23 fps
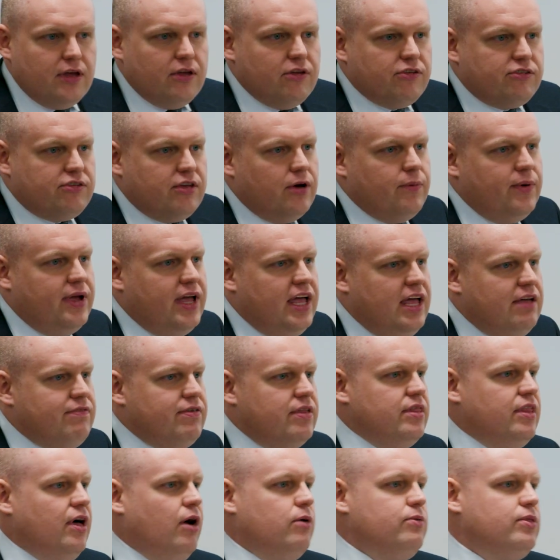So
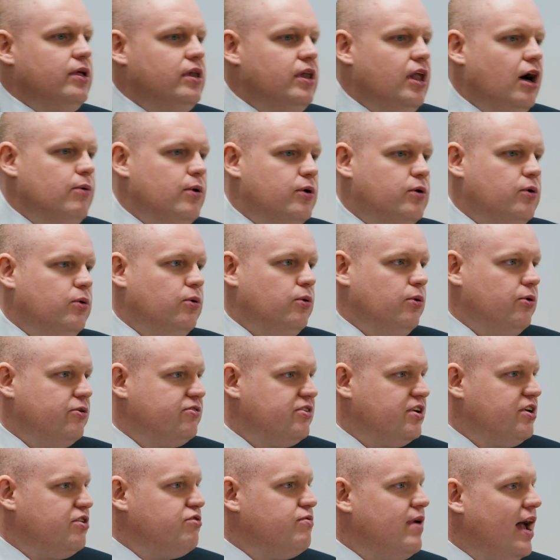even though the lower court
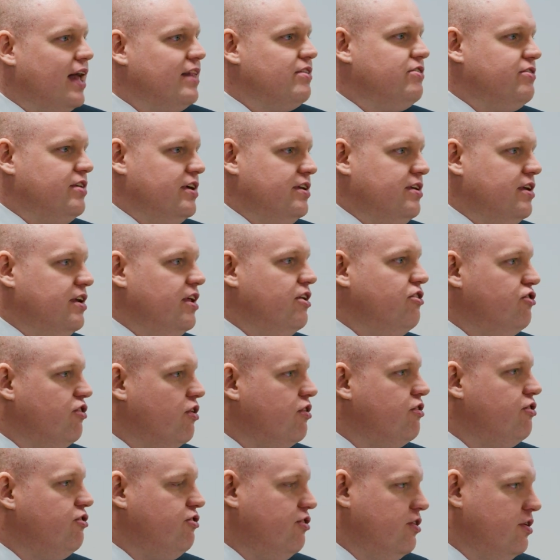granted an
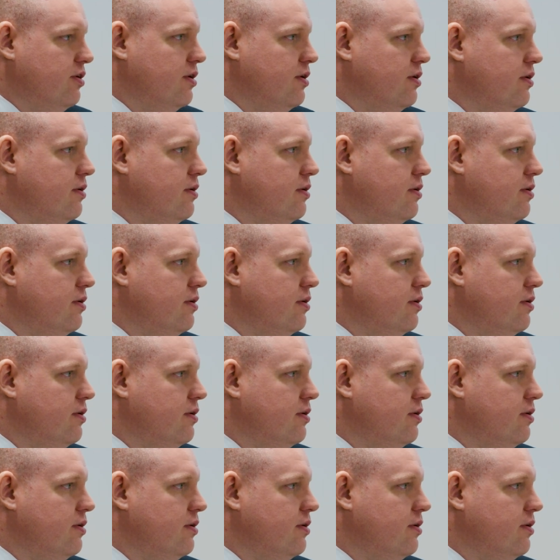injunction,